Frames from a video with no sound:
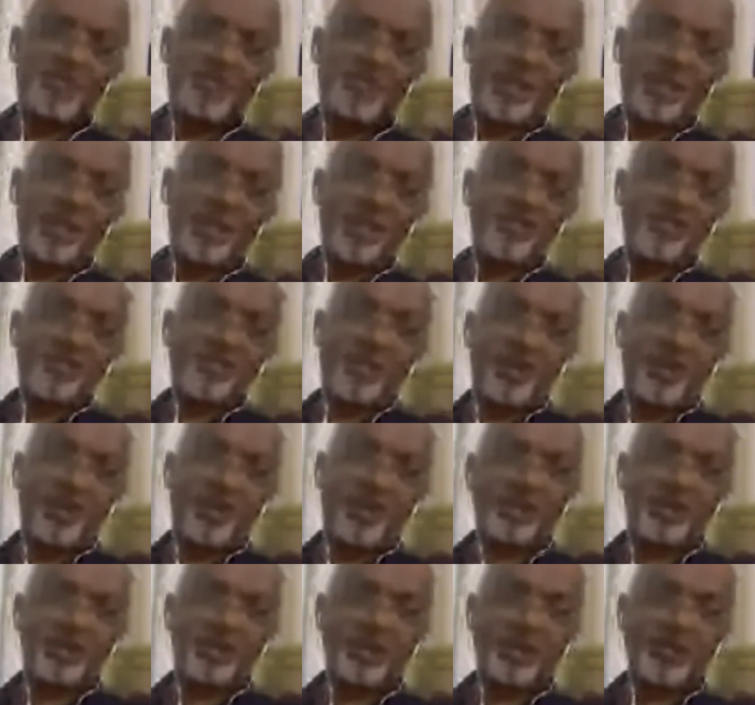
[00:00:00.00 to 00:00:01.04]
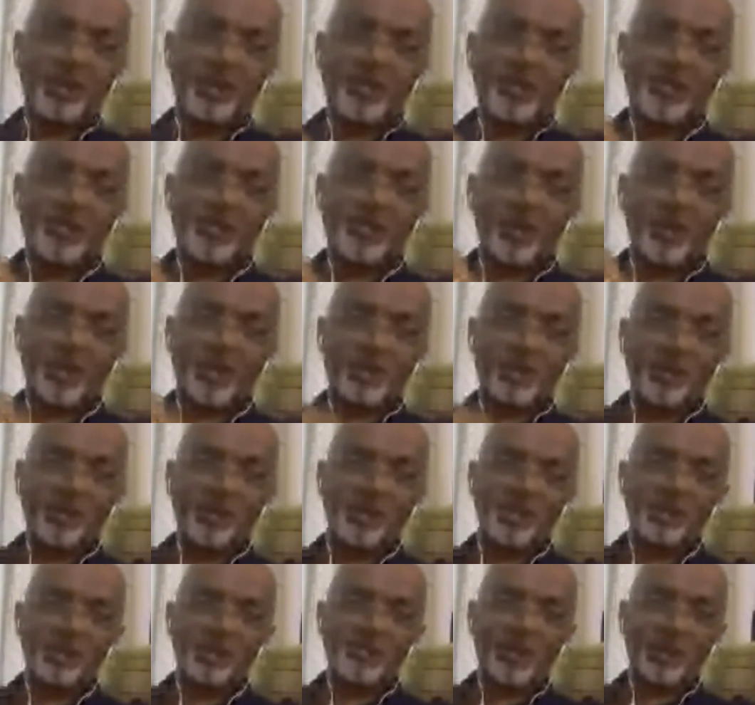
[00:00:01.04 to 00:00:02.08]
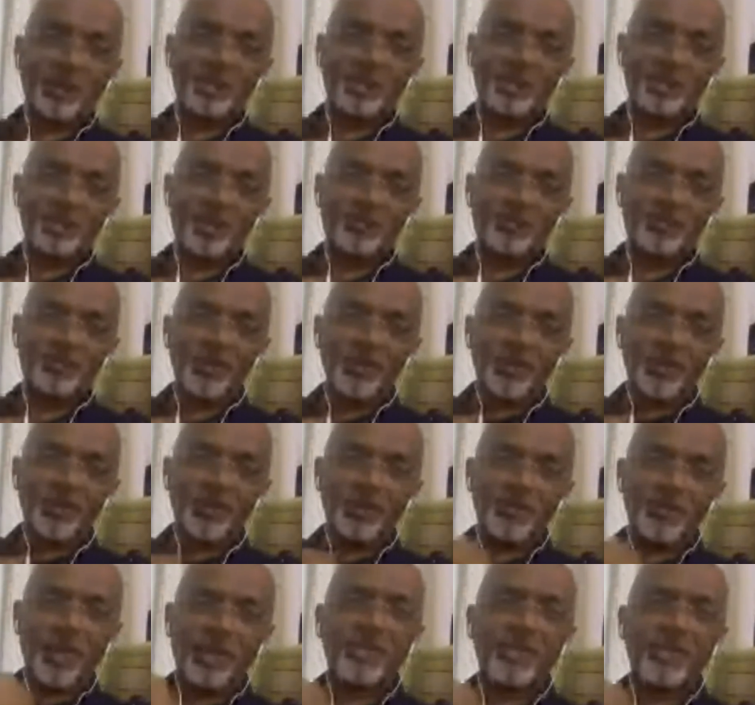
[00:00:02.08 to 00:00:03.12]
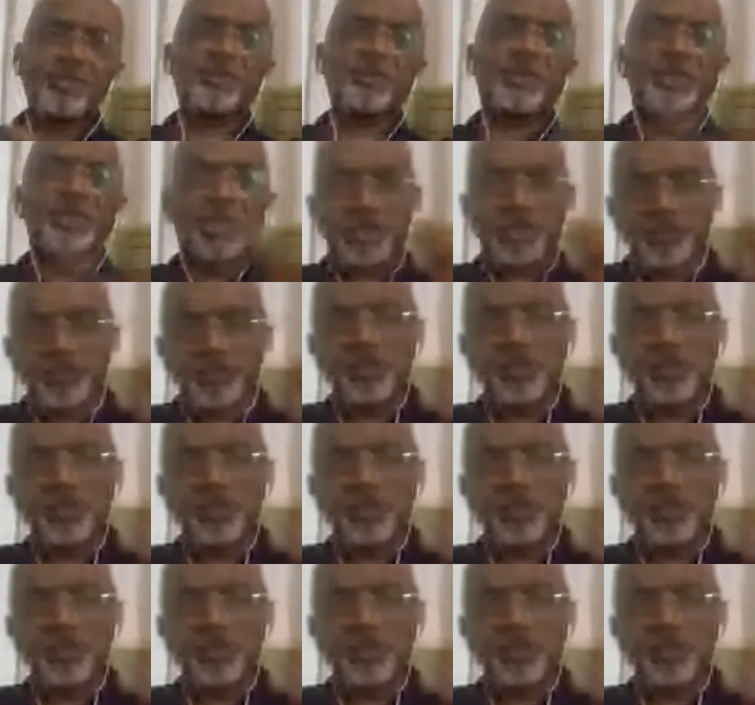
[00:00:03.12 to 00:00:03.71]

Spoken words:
very important. When we talk about this function of management, just